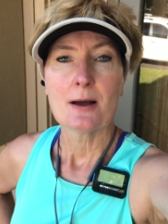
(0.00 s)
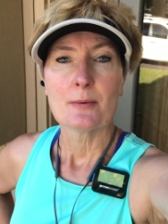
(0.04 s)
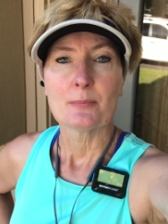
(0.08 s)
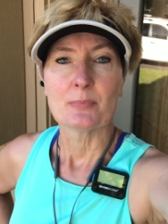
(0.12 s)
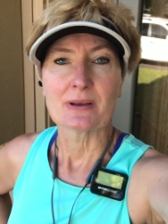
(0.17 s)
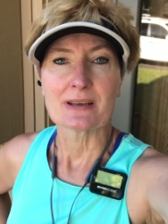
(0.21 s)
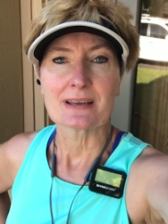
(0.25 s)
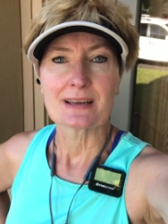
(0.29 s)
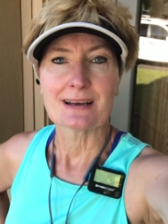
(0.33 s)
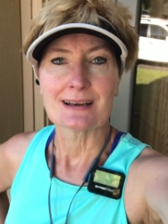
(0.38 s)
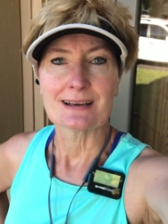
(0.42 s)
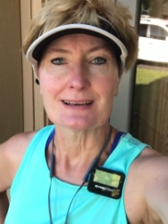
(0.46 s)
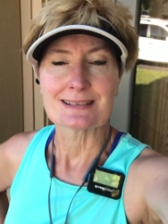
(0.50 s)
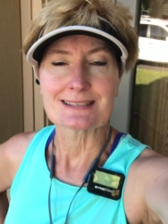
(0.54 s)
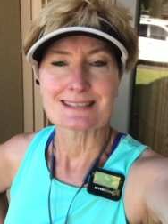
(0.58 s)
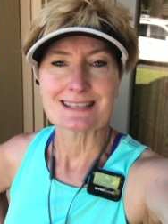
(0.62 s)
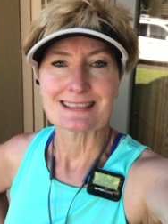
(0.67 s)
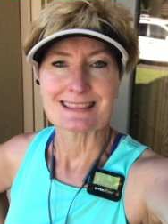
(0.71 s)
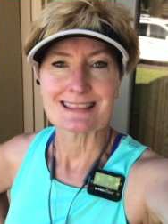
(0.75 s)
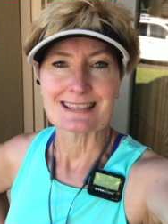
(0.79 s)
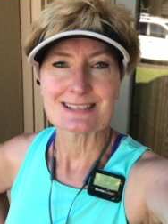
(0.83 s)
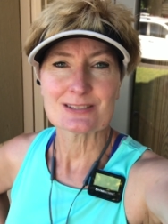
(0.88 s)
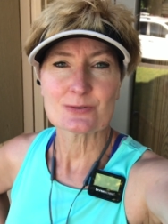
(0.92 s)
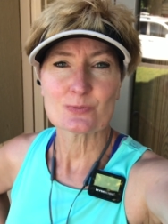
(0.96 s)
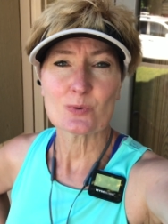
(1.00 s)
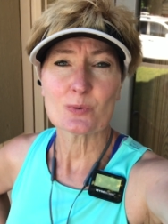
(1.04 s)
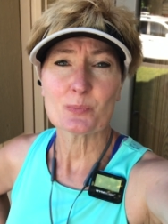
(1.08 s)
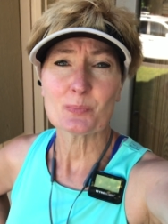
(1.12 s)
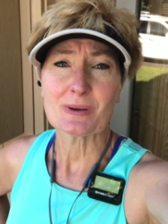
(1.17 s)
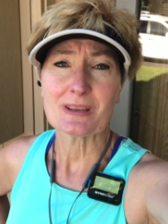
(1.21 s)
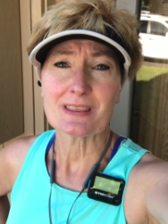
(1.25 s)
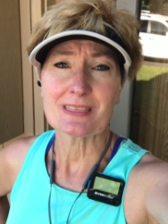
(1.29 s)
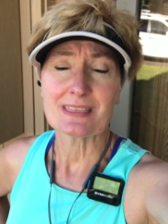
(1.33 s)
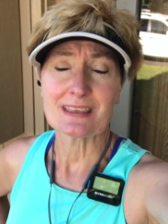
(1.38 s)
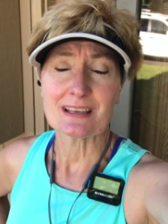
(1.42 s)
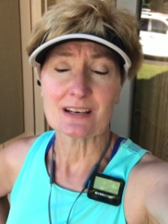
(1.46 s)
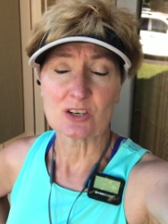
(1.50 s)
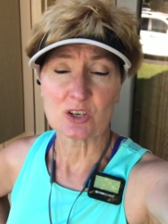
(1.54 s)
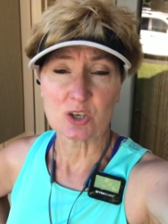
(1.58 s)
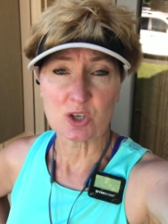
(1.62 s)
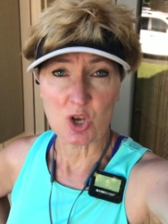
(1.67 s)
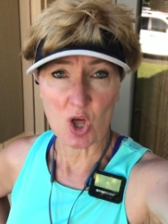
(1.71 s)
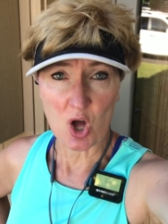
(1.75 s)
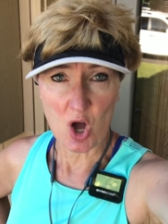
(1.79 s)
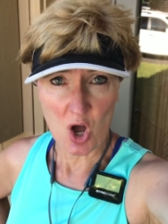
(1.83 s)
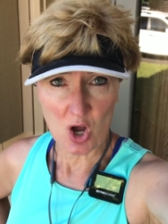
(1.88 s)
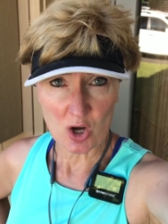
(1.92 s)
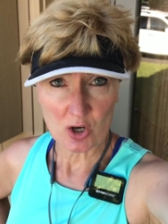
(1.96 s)
because this will be the
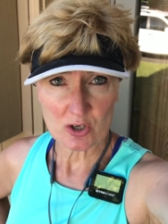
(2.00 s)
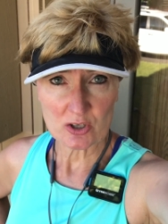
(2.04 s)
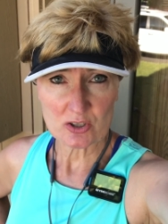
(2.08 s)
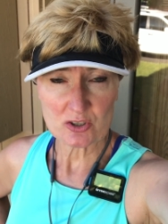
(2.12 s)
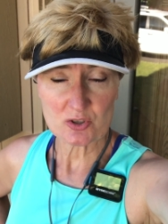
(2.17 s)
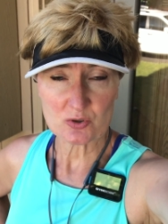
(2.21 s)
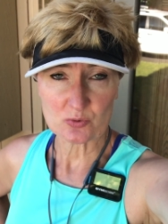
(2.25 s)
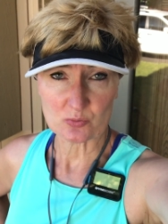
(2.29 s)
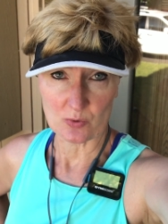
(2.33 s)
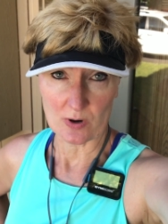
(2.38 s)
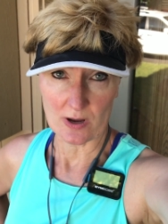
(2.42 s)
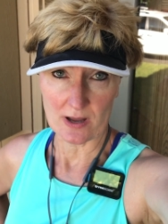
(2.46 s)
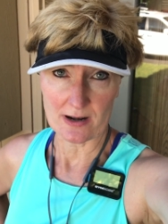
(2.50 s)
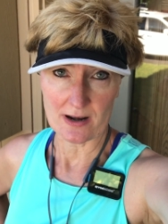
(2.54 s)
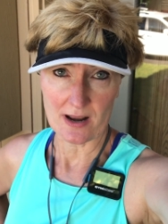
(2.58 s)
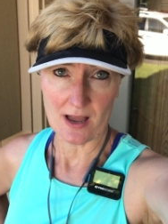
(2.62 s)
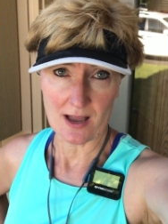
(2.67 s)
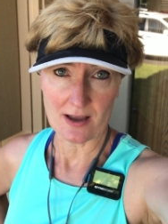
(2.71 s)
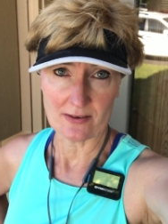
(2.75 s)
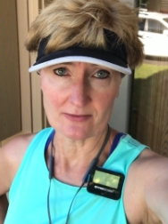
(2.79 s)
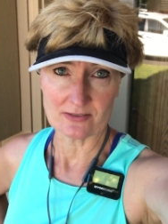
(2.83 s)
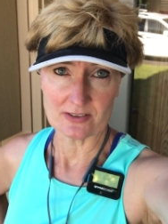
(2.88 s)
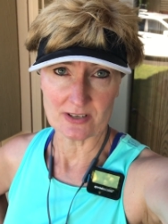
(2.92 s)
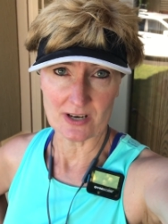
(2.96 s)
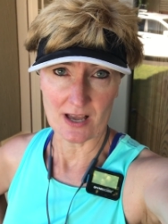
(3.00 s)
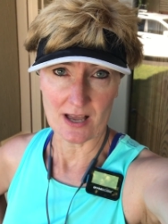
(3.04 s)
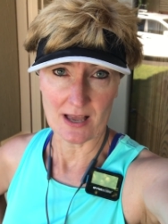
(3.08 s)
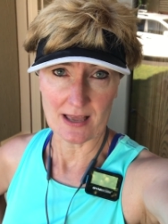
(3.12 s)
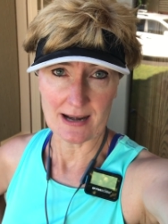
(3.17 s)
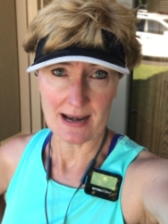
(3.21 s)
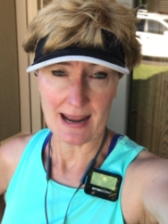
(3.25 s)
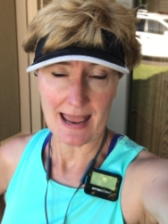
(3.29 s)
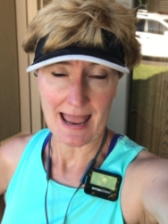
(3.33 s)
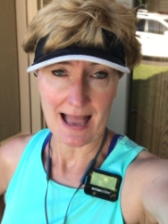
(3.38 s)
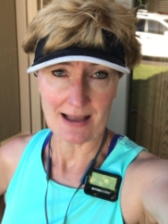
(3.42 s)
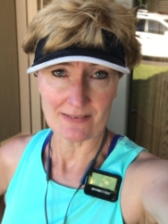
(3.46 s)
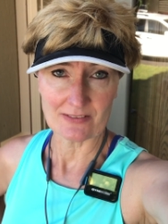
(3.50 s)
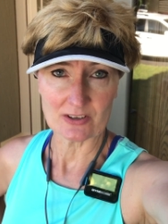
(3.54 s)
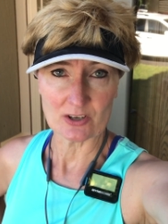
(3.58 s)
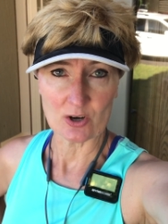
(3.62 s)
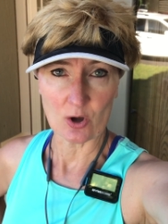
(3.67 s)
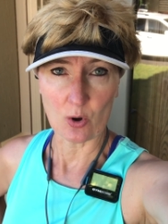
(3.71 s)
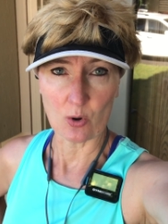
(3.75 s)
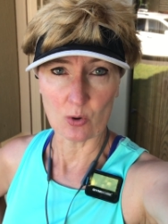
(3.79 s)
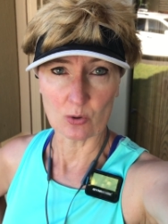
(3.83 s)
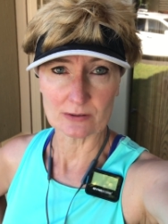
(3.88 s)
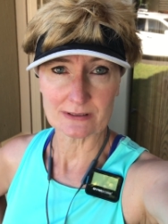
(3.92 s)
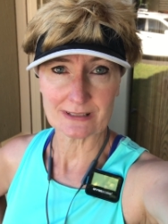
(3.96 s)
longest run I've done having to
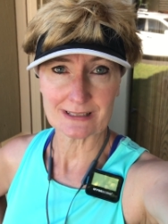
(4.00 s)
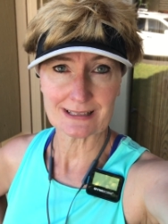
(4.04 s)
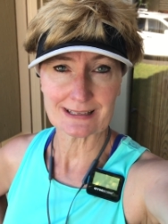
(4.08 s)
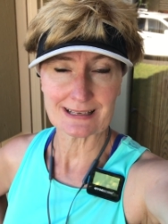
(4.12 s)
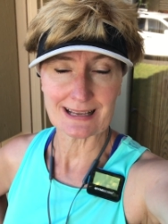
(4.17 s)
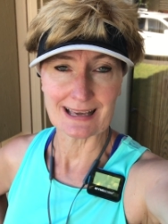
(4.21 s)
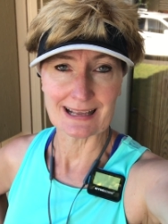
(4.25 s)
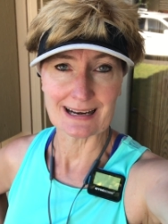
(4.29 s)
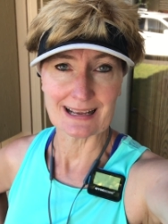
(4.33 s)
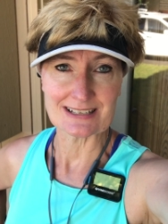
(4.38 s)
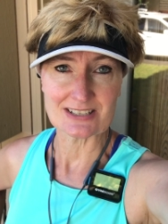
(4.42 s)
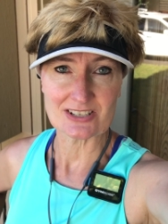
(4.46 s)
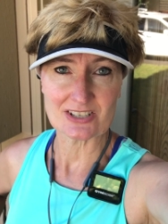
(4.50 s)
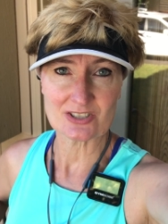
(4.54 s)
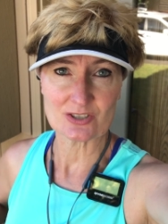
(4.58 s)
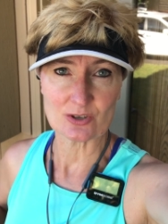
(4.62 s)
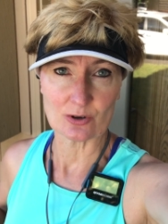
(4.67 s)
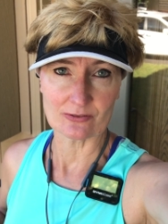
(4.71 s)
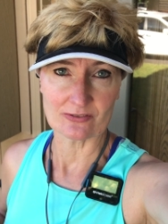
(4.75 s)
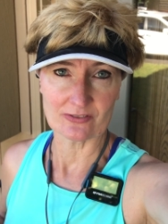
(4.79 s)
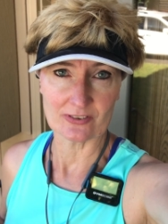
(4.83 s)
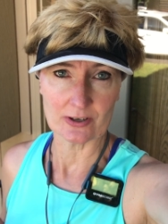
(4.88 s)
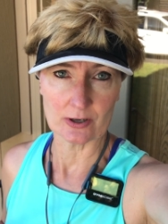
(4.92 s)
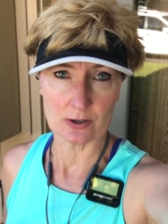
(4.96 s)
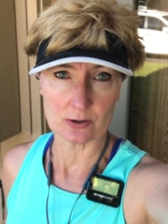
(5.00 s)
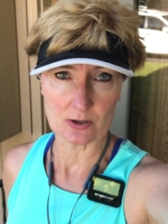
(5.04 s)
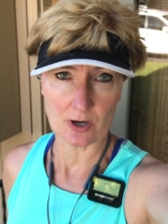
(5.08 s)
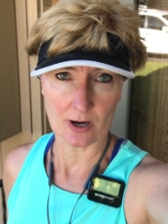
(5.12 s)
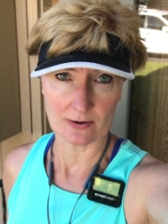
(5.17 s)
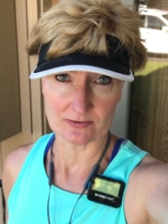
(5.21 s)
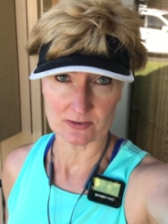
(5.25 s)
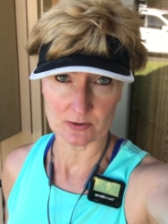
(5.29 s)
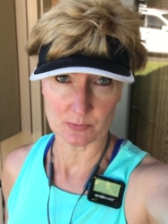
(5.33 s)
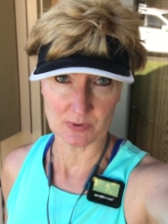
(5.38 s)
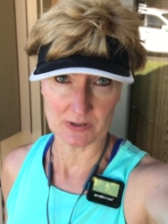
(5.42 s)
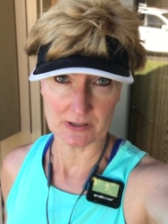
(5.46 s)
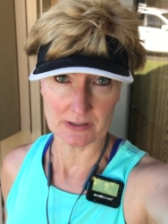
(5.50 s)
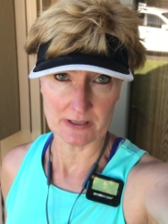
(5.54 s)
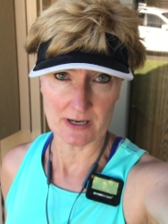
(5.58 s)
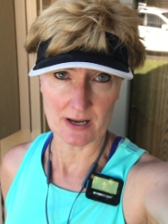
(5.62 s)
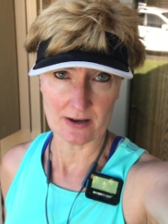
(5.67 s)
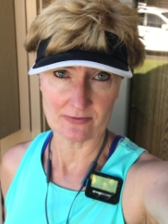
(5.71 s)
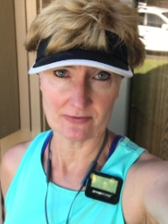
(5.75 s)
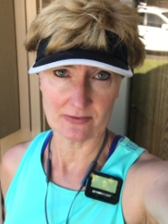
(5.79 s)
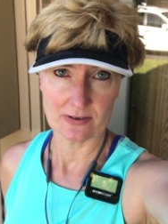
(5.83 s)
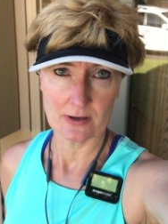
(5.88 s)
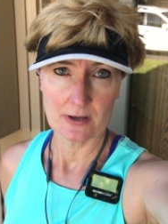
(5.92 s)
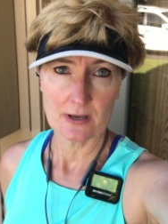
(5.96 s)
hold it, and I just don't feel comfortable
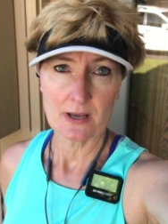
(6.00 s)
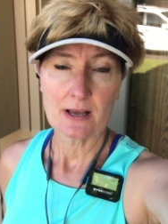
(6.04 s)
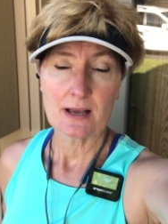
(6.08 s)
enough